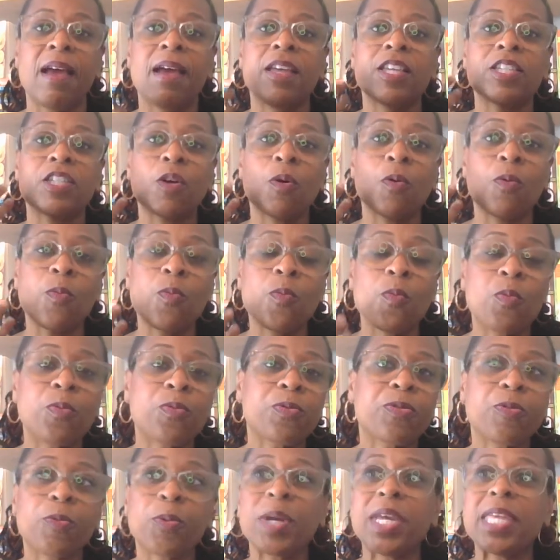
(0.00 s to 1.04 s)
So
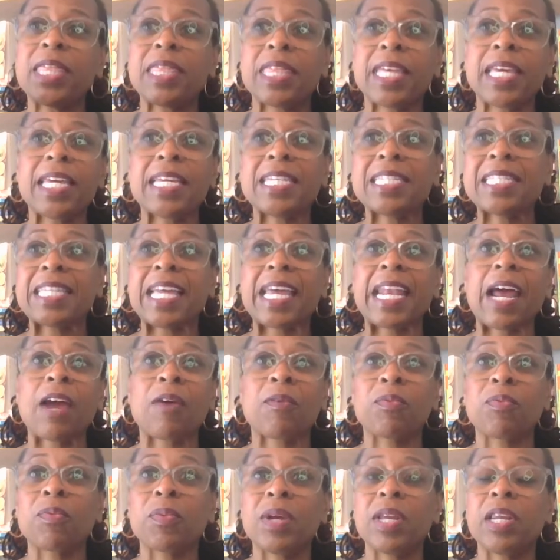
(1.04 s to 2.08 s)
three things that I
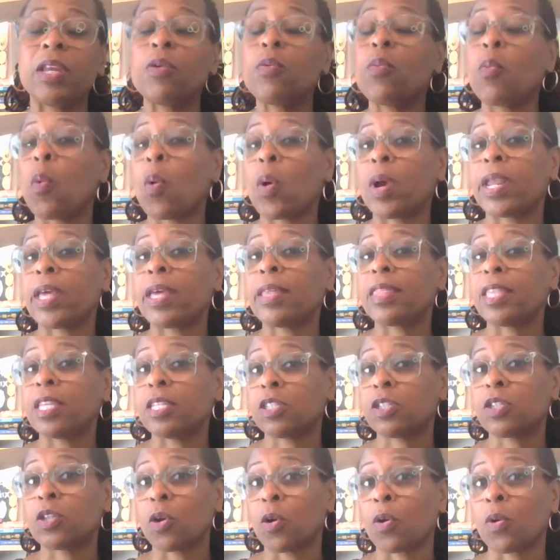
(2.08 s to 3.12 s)
really wanted this
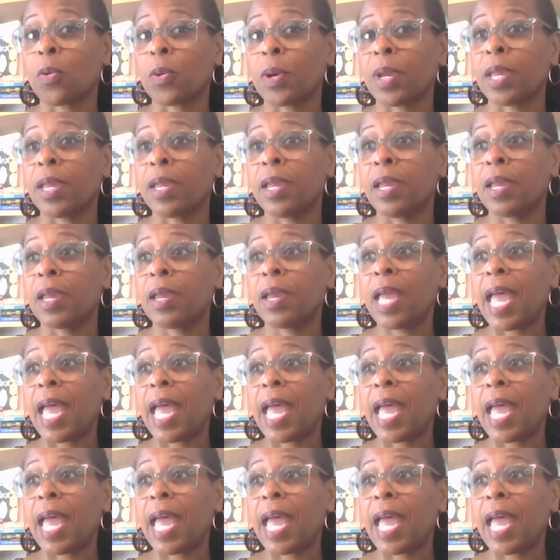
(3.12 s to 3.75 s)
story,